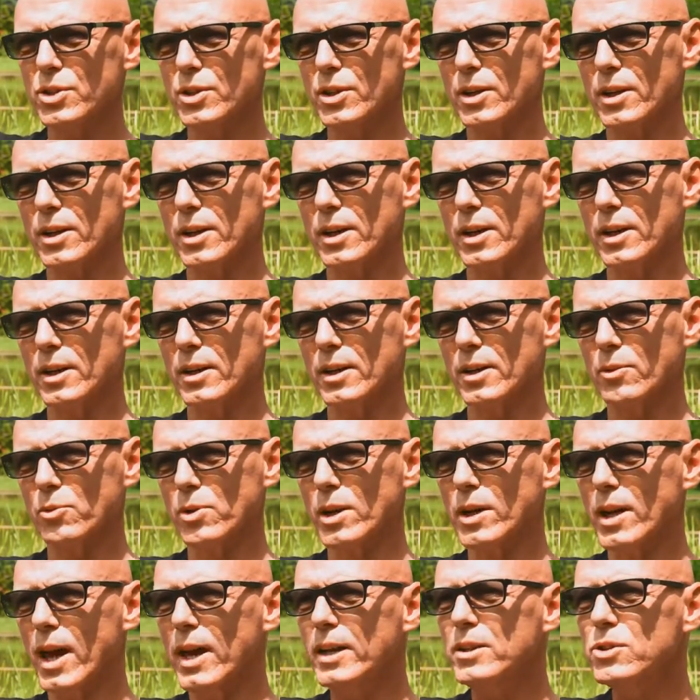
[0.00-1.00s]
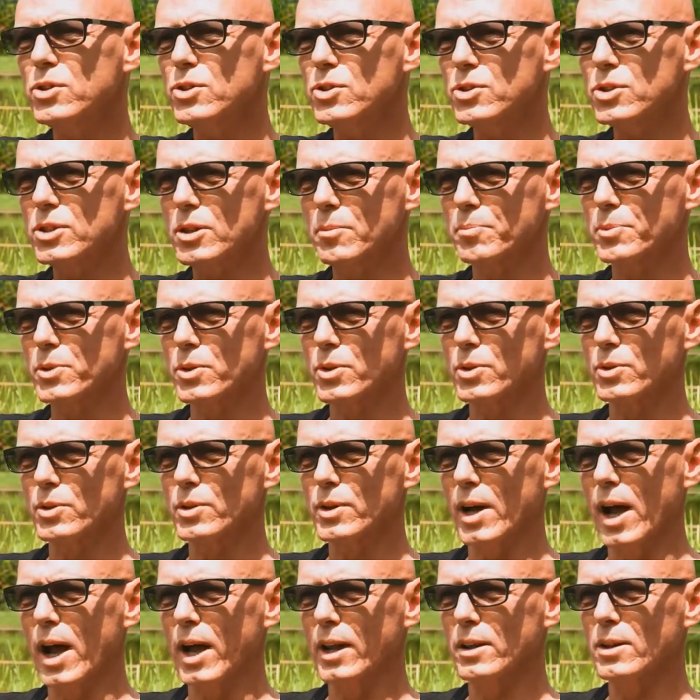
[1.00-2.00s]
relationship to
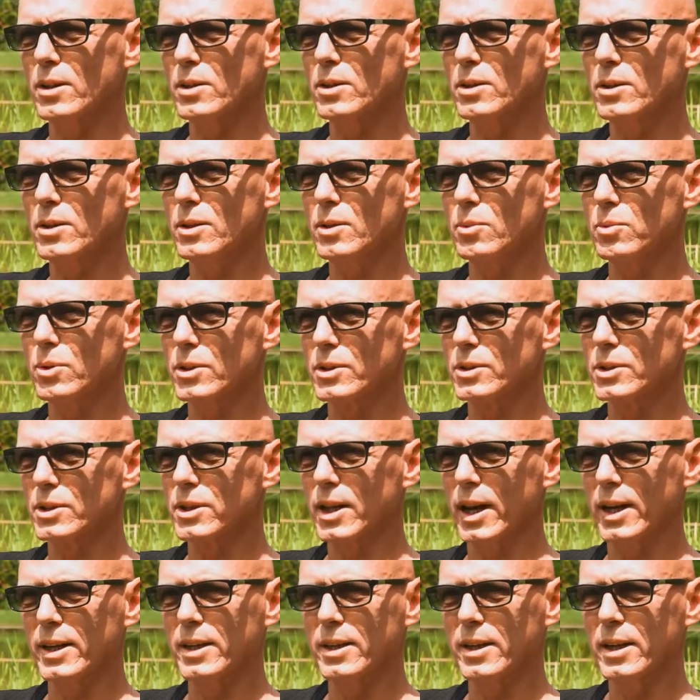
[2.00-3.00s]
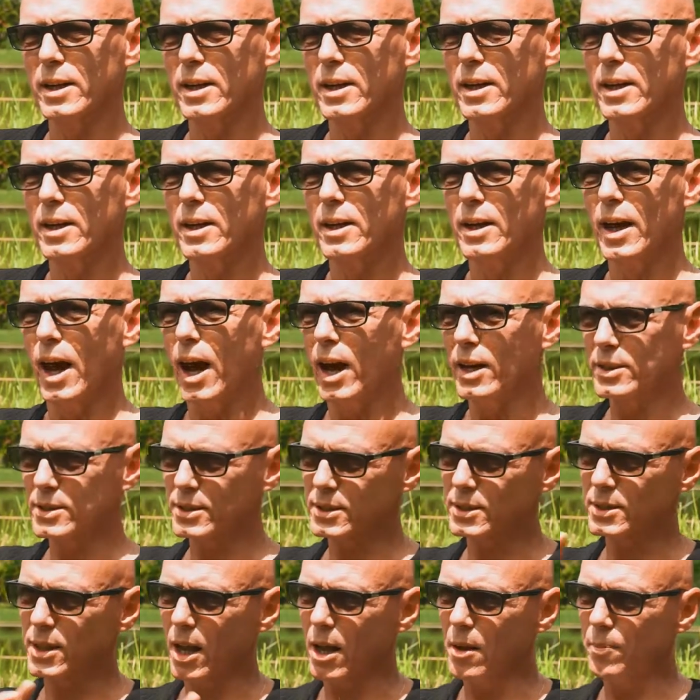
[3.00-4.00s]
alcohol was like, I
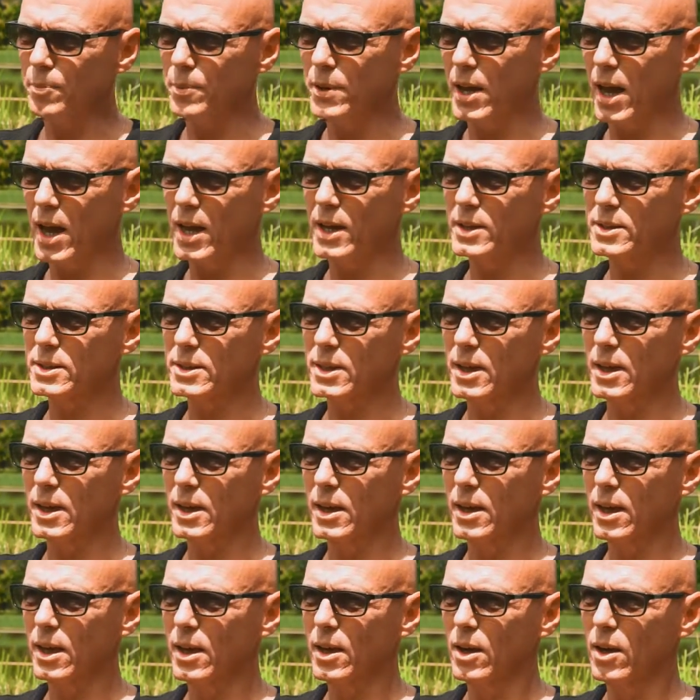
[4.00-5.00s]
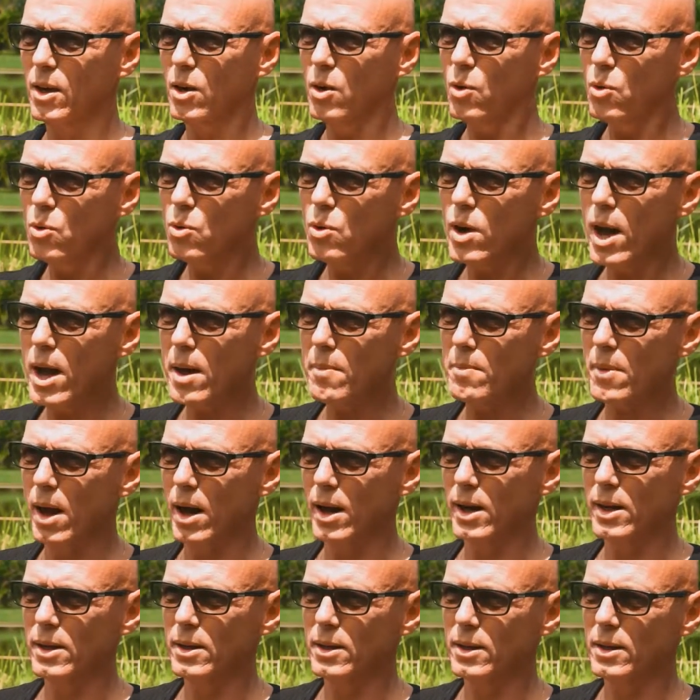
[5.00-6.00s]
stopped asking, who am
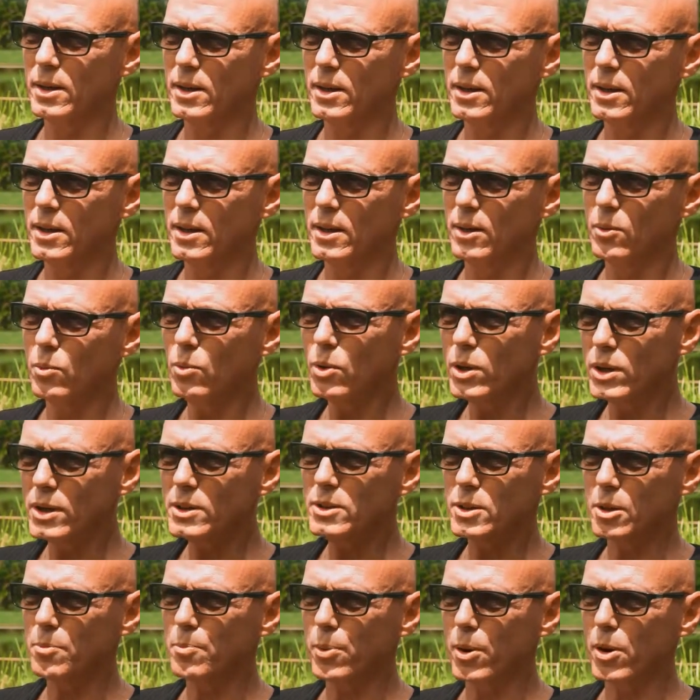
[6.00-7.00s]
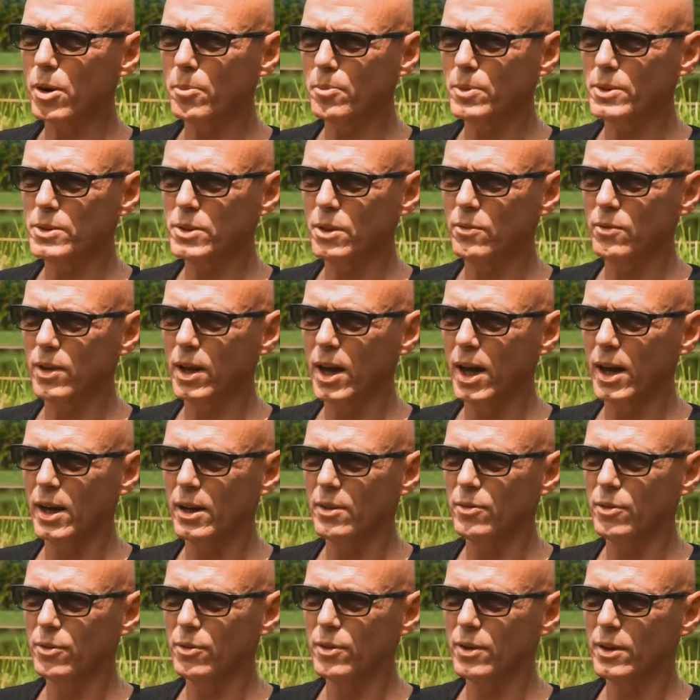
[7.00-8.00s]
I? What is the purpose of life?
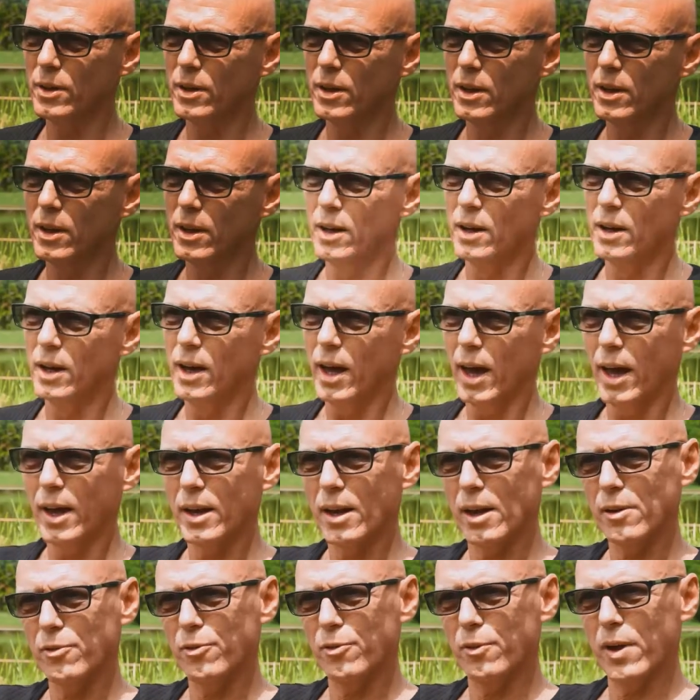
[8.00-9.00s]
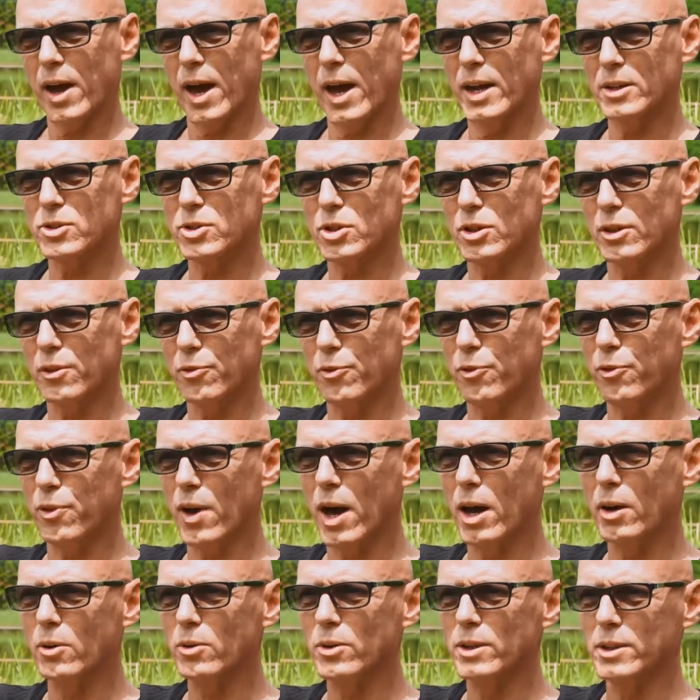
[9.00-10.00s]
And I've actually
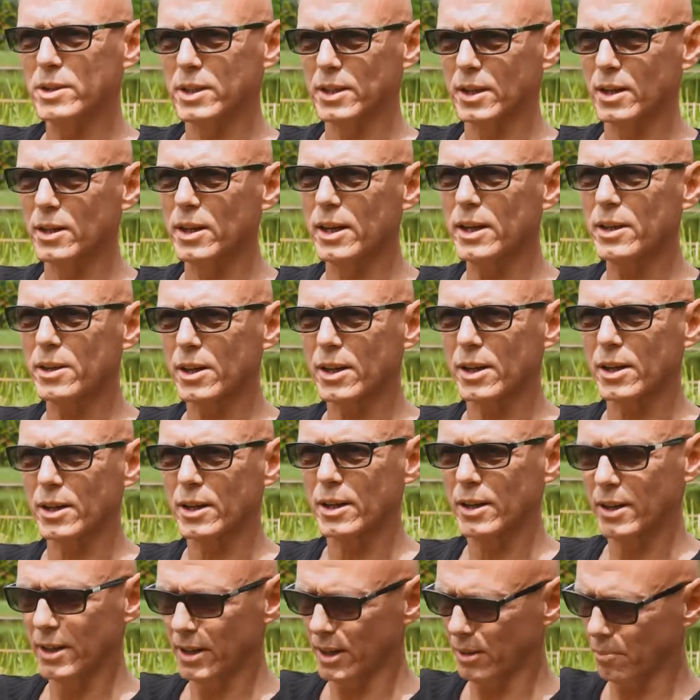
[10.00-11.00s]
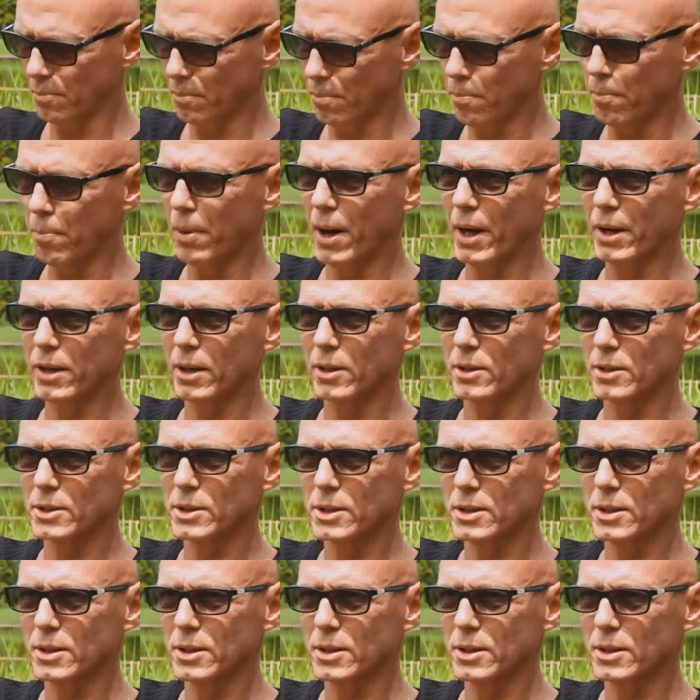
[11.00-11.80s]
found it in liquor, in bottles.